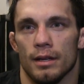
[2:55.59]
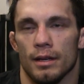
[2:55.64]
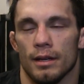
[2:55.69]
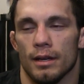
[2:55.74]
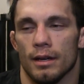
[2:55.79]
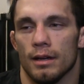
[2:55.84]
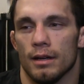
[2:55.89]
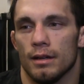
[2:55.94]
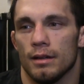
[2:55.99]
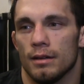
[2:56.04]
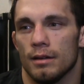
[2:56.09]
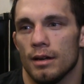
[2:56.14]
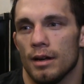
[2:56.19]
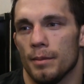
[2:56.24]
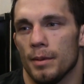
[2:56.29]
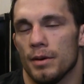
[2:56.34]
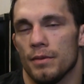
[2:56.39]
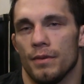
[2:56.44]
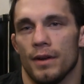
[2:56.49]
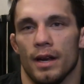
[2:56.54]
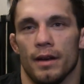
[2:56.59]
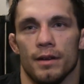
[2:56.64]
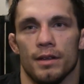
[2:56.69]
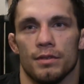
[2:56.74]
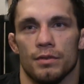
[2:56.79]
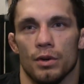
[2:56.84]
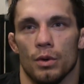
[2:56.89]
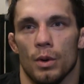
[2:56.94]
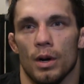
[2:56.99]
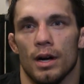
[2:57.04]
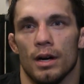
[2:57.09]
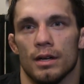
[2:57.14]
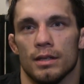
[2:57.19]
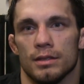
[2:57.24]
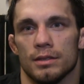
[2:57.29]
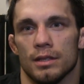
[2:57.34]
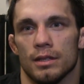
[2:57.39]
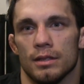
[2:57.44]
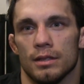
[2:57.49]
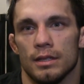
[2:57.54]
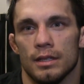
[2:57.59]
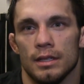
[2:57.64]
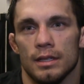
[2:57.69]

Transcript: and I've been a fan of his for a while. So,